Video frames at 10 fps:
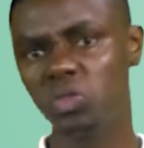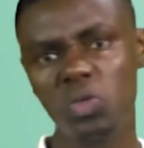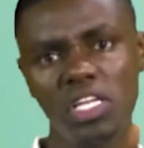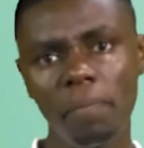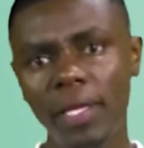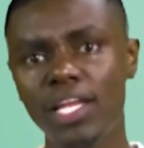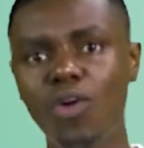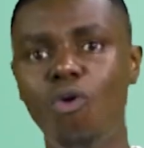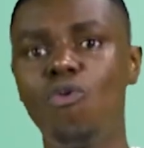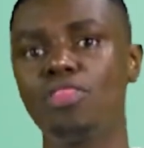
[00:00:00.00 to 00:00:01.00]
varies
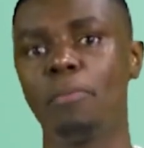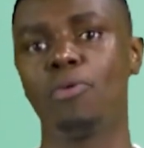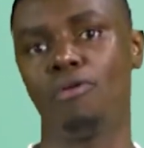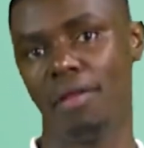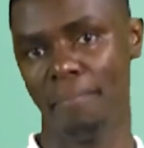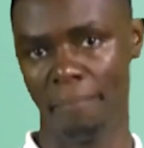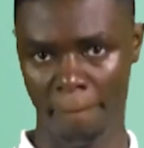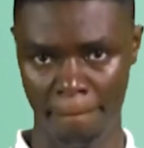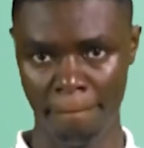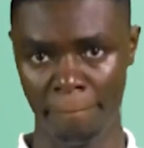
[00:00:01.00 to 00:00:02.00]
depending on the
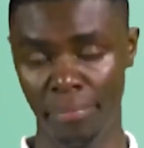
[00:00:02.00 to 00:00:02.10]
program.